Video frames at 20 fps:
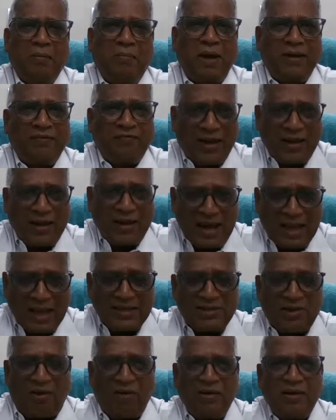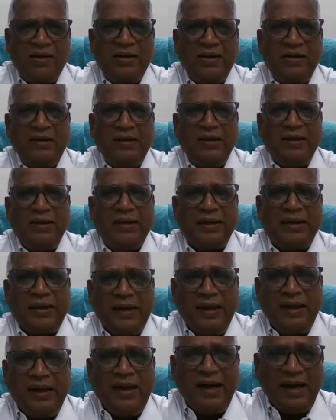But when I started
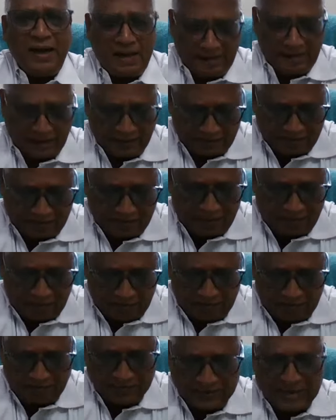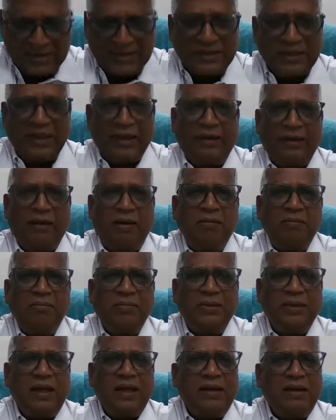rereading this area,
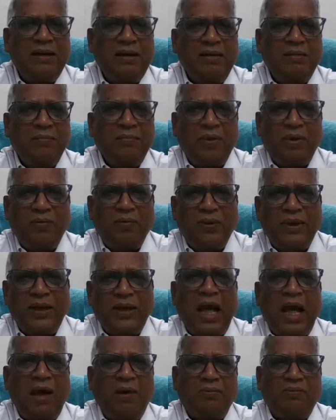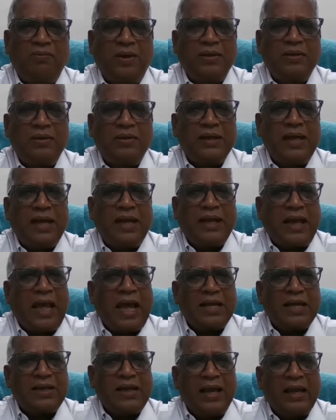then we have a
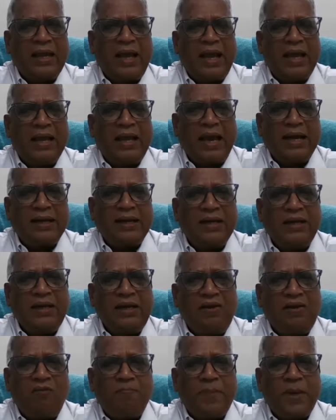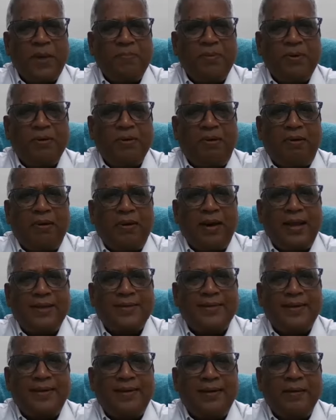category of people called
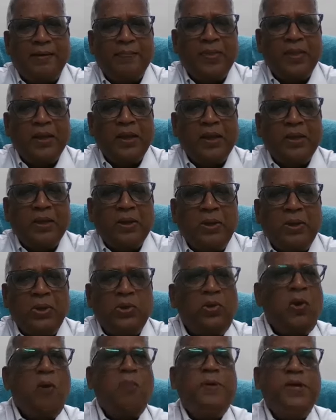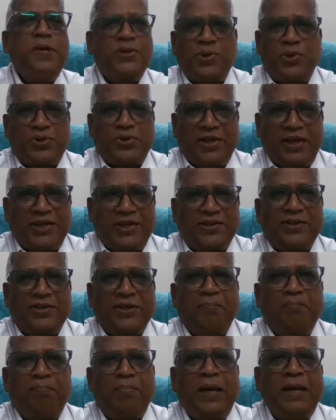as utopian
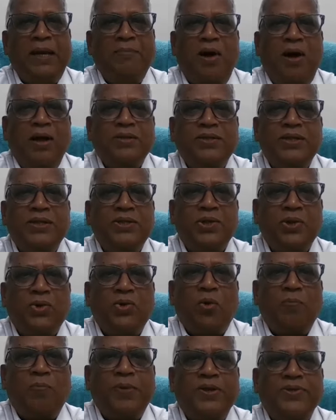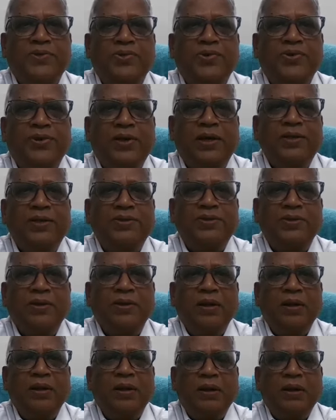socialists, pre-Marxist utopian
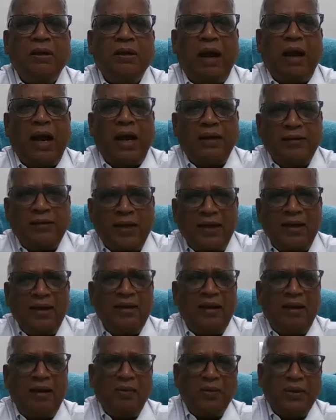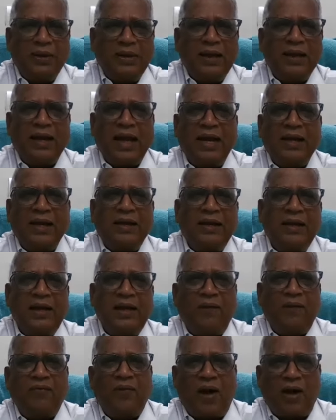socialists, and then a
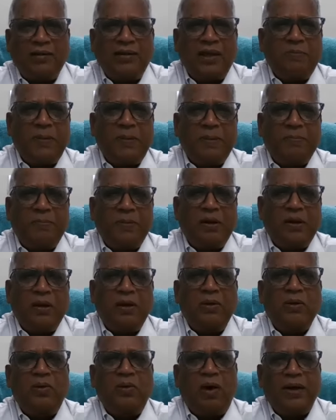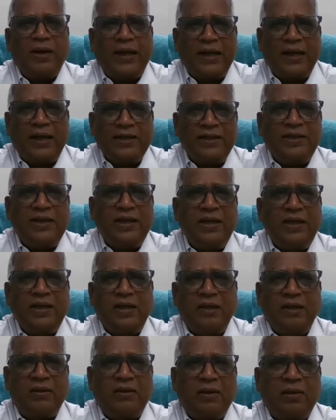category of other people who are
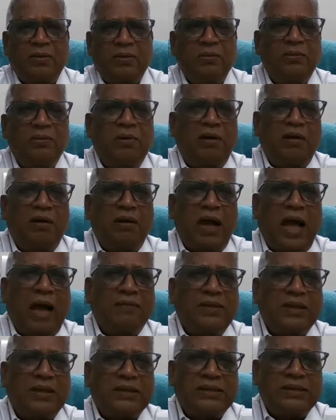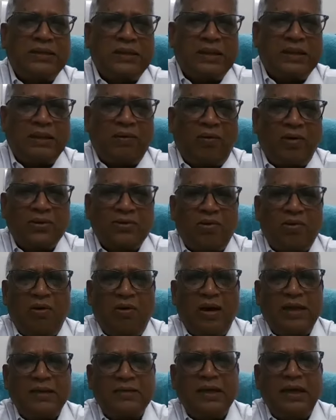hesitant to have this, what's
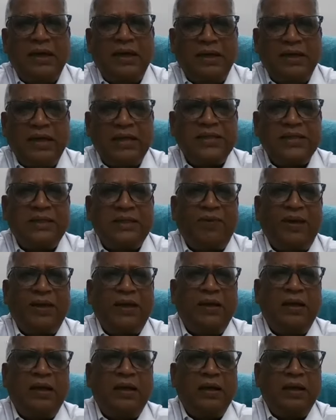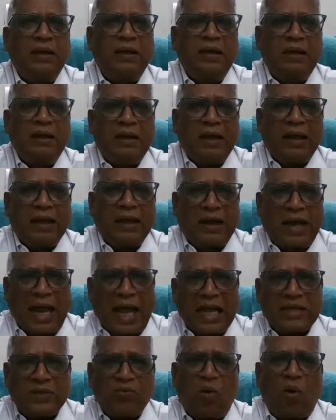called as intensifying
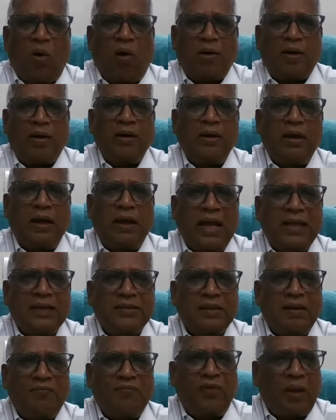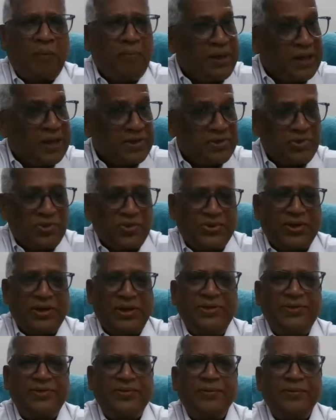class war, as a Fabian
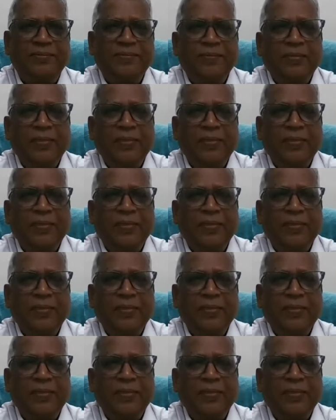socialist.